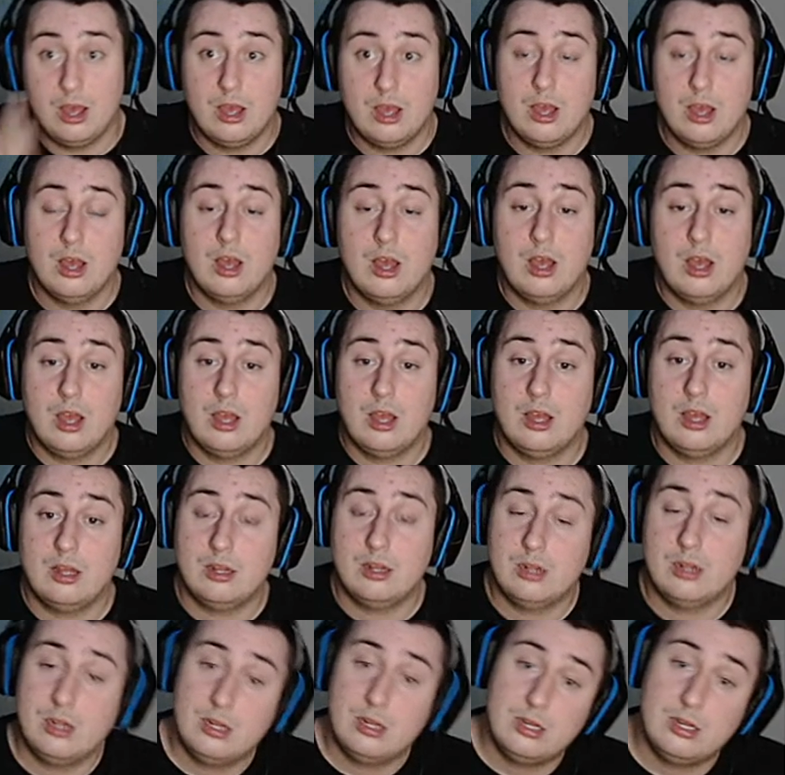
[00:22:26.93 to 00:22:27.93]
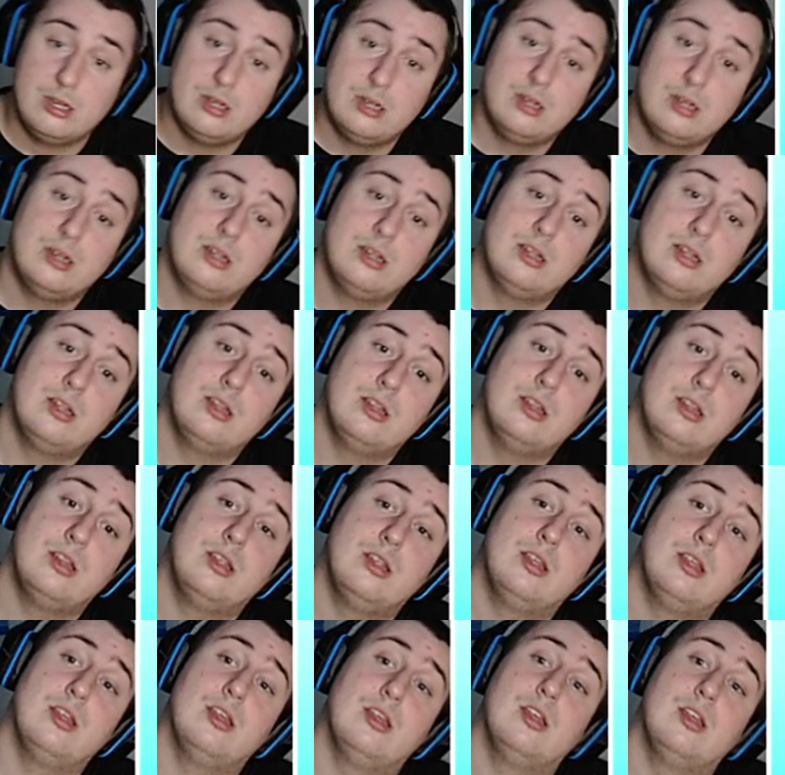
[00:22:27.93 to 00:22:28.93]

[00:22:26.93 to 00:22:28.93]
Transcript: (silence)